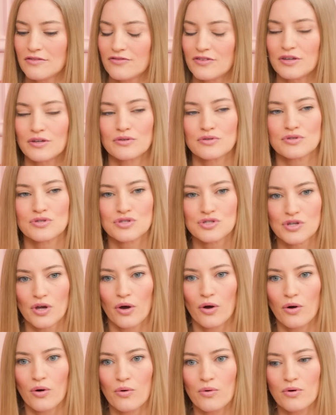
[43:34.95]
feel
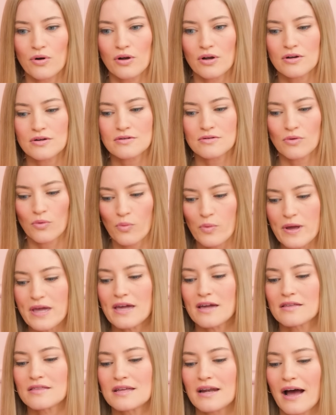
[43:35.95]
so
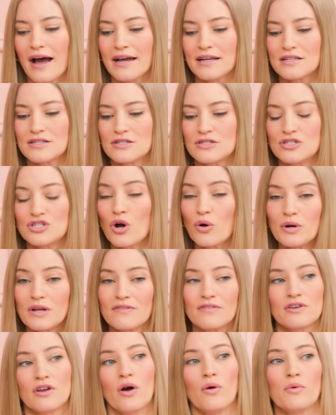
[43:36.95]
weak that I don't
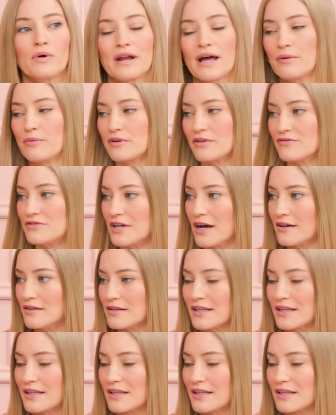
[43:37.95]
even know what I would have done.